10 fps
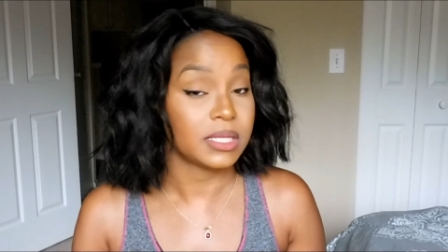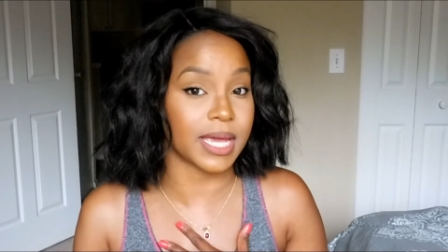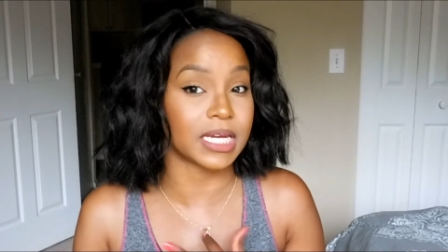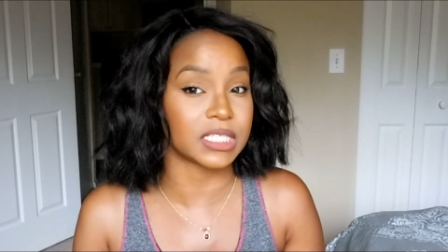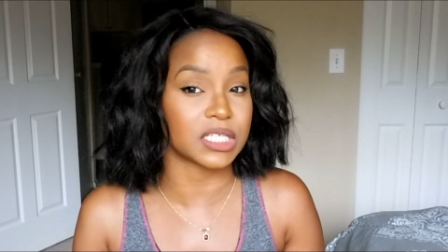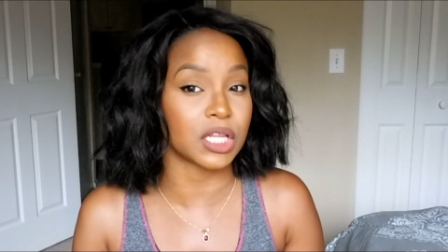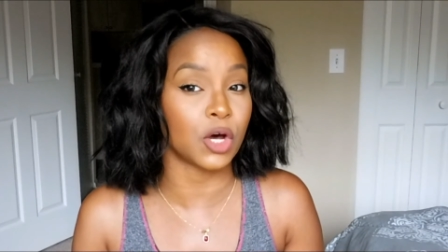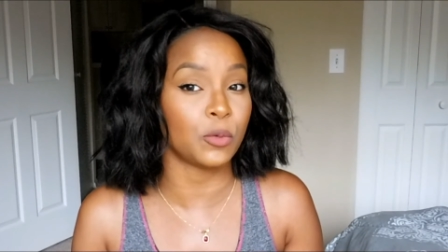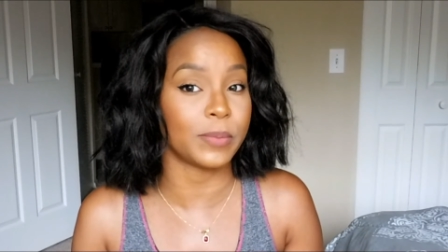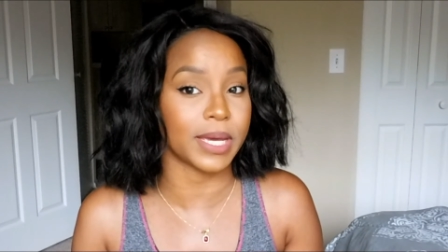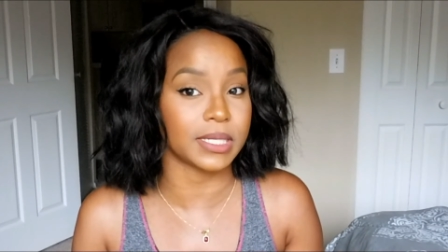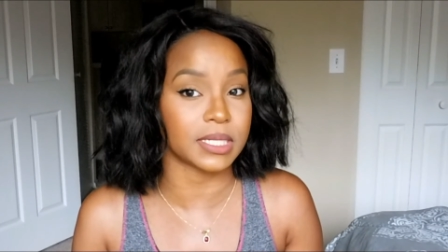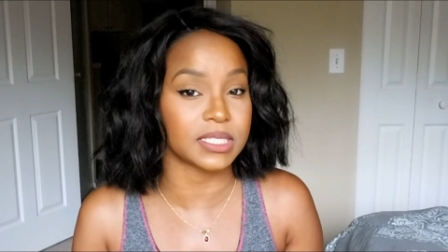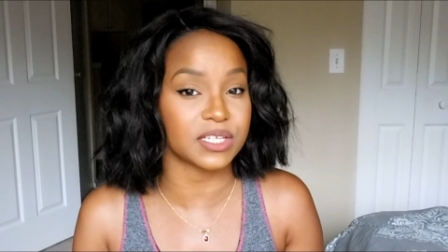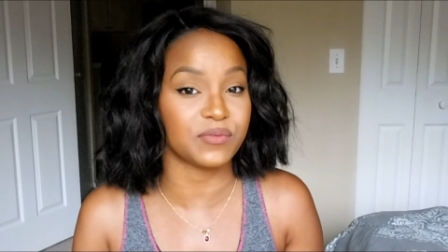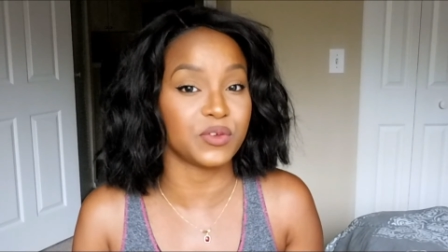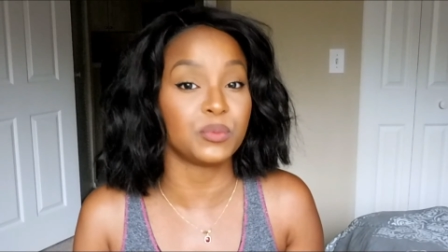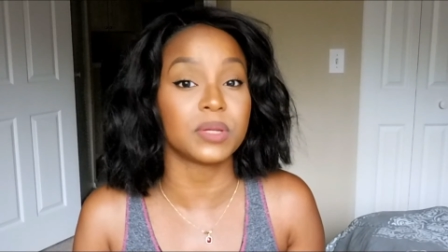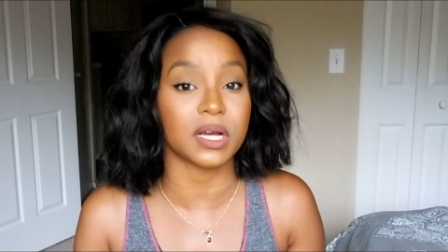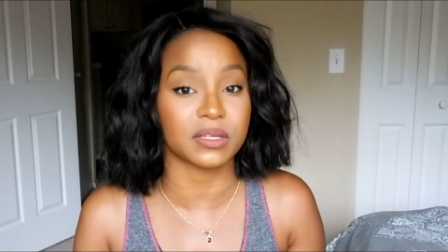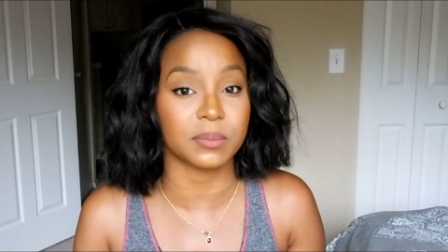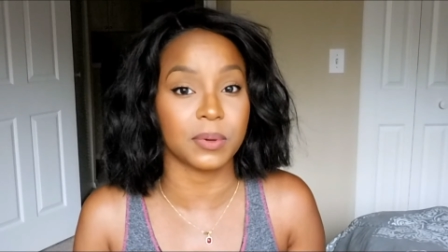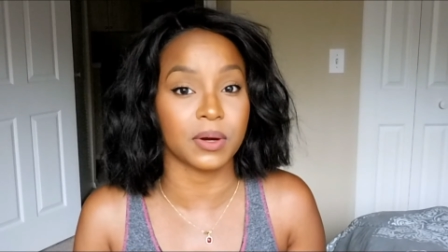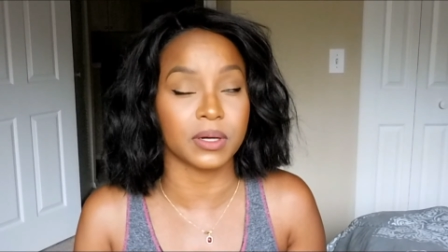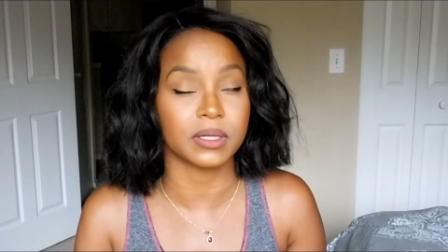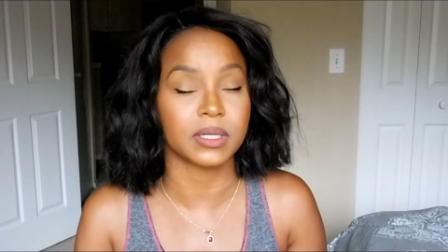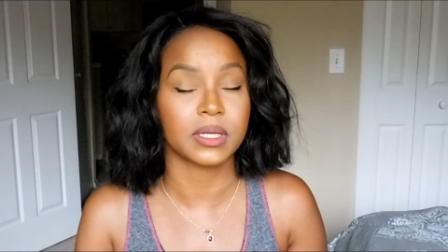and it's low maintenance if you pluck the part.